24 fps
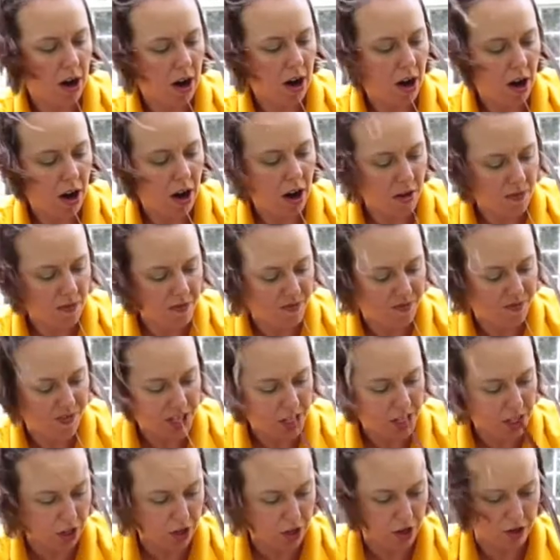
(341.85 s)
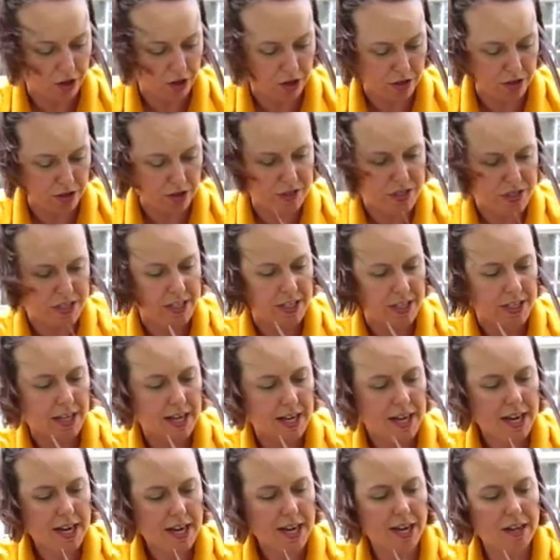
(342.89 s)
our fillers,
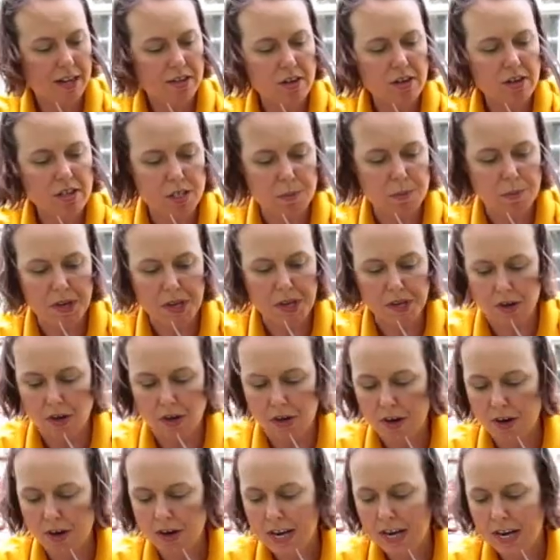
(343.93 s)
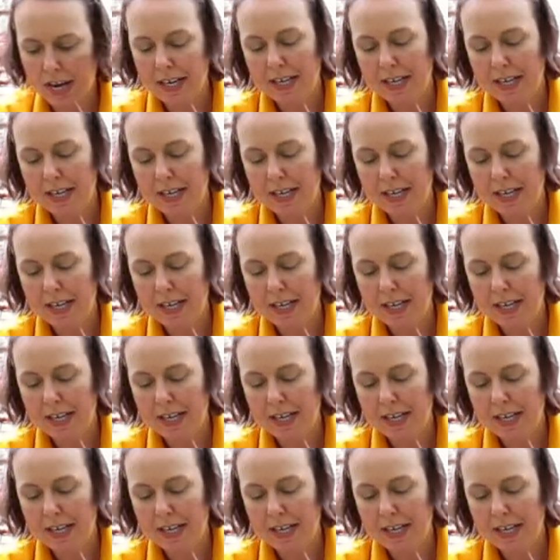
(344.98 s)
and our spiller.